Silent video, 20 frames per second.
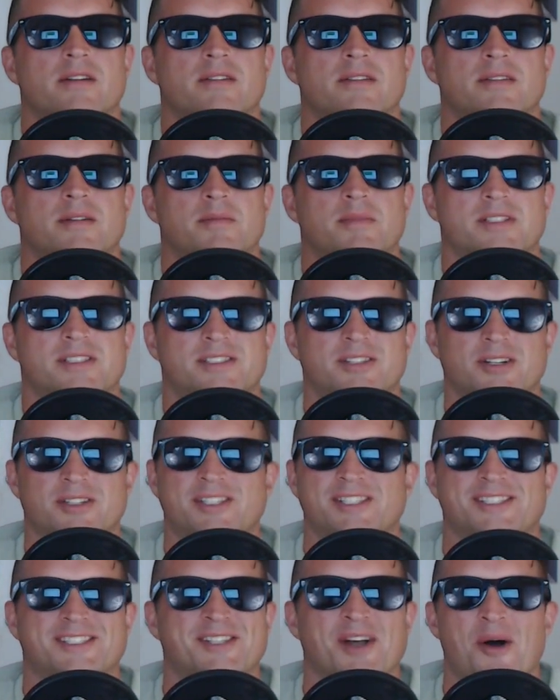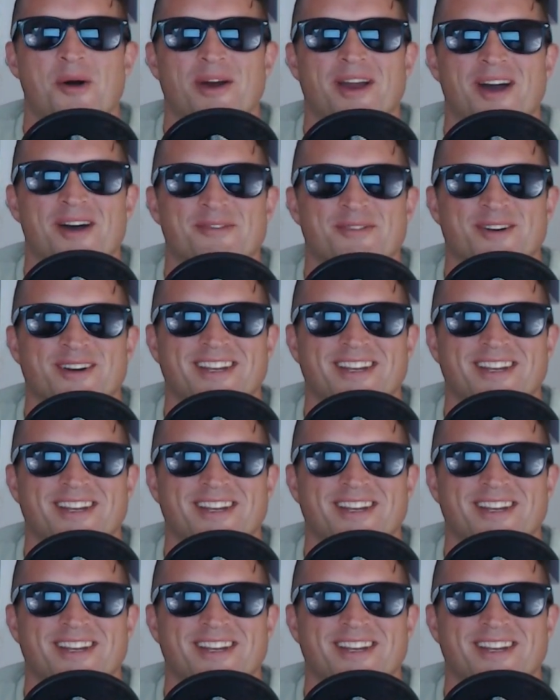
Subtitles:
I'm going to start the song over